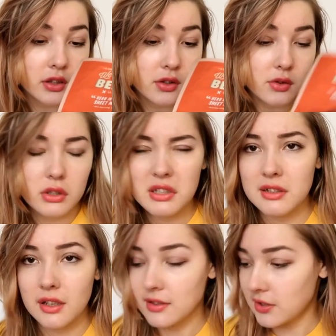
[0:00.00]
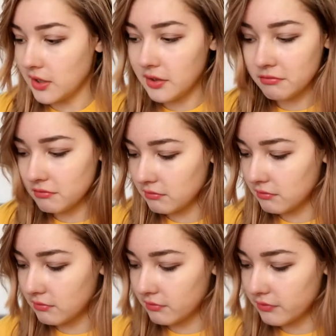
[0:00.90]
So this is not tea.
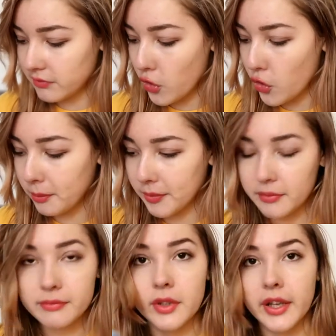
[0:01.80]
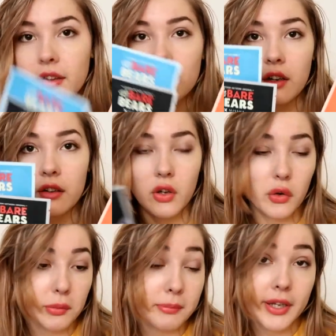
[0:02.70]
Herb, yeah, they're
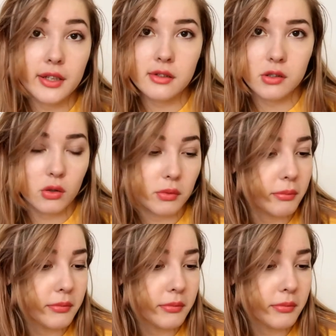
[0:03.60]
herb based, so